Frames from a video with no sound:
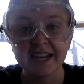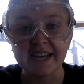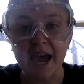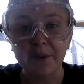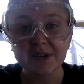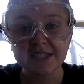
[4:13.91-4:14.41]

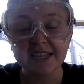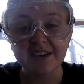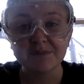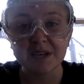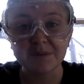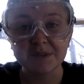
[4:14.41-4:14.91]
Now I see I've
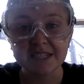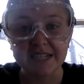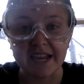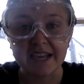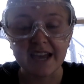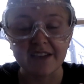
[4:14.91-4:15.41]
made a
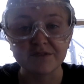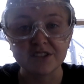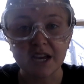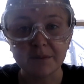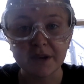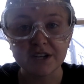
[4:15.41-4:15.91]
mistake. I've
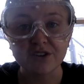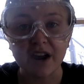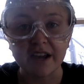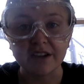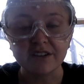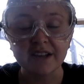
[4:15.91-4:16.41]
done my
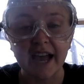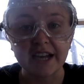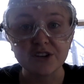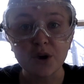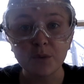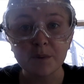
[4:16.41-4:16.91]
trial. I
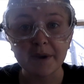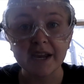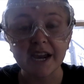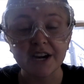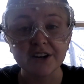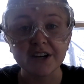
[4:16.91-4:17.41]
know what my
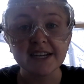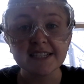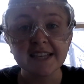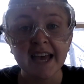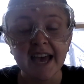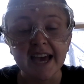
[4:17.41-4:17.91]
error
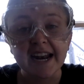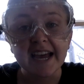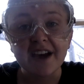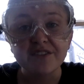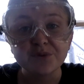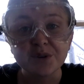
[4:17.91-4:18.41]
is, and I
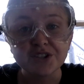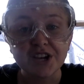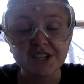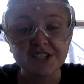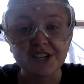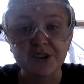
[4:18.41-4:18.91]
have to
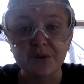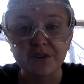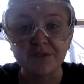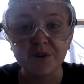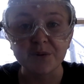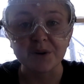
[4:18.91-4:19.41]
adjust it
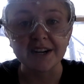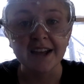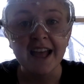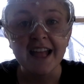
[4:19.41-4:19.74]
going forward.